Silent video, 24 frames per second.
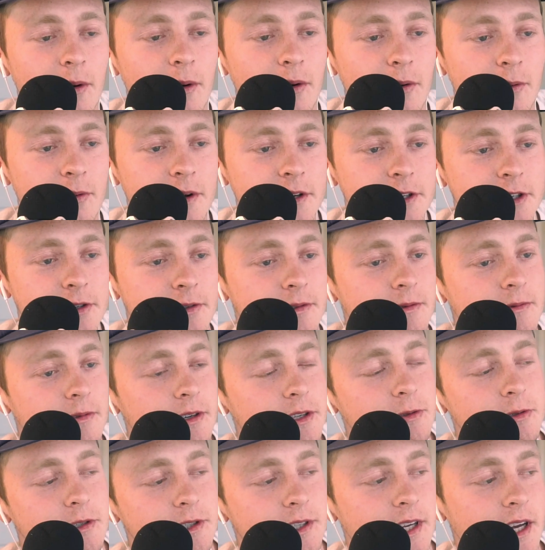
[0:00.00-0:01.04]
well, Rich
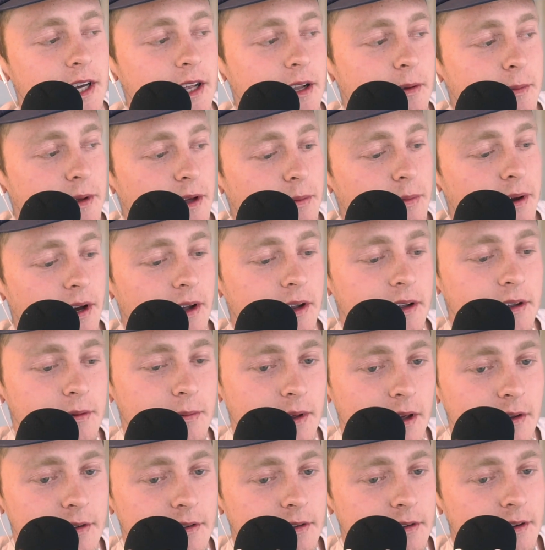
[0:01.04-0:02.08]
was telling me about him
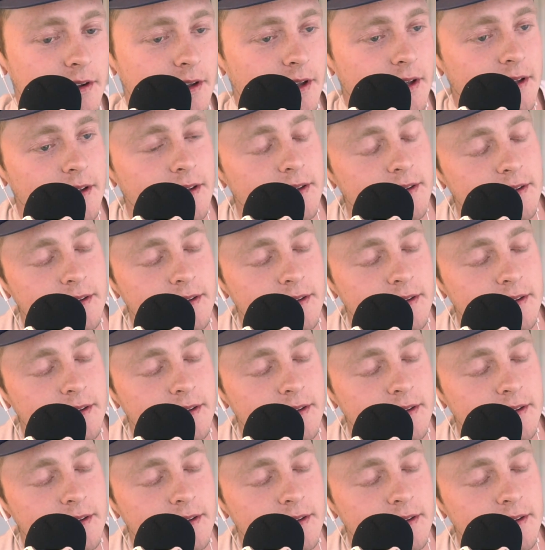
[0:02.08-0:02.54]
yesterday.